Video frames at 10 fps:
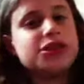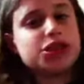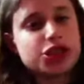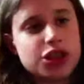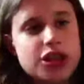
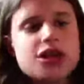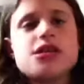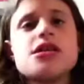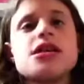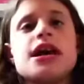
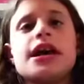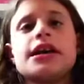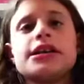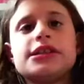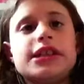sure
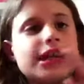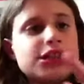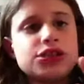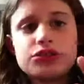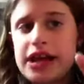to not
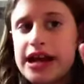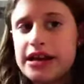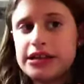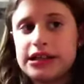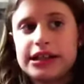do that.
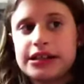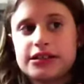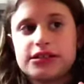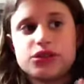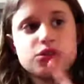Like,
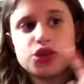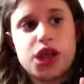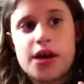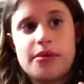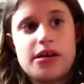no
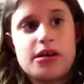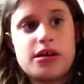drama.